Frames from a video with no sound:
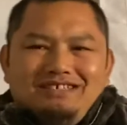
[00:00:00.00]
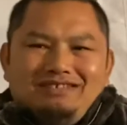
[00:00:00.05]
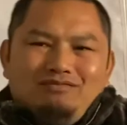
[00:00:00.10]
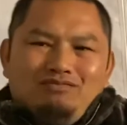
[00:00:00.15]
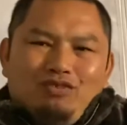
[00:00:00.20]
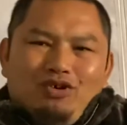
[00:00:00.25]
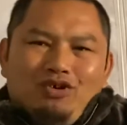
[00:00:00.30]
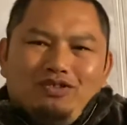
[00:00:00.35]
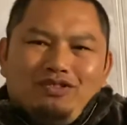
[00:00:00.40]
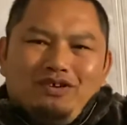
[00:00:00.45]

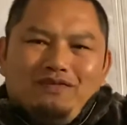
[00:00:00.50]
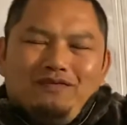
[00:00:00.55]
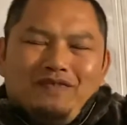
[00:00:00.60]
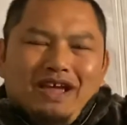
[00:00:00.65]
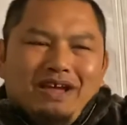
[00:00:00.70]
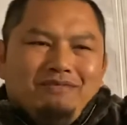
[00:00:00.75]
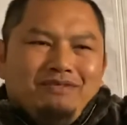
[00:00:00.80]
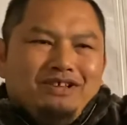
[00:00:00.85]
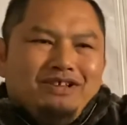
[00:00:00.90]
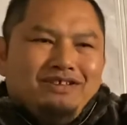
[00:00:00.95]
both our
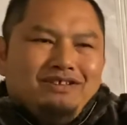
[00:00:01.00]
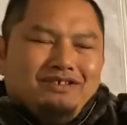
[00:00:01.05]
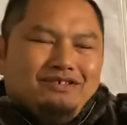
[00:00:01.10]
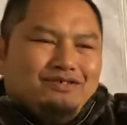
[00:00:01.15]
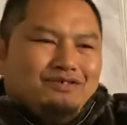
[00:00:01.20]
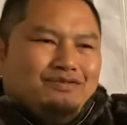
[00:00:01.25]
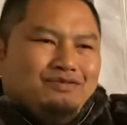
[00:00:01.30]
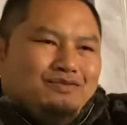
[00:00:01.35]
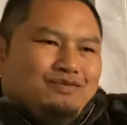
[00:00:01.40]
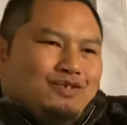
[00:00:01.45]
family, you
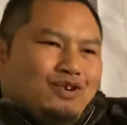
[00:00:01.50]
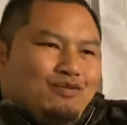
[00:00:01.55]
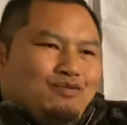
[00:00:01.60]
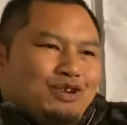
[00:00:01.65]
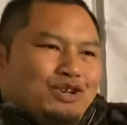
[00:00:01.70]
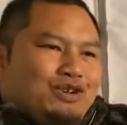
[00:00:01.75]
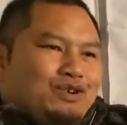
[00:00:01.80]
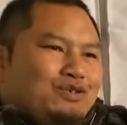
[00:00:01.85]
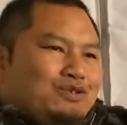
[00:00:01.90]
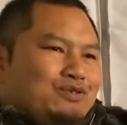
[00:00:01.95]
know, no one
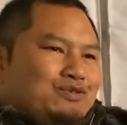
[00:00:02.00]
knew.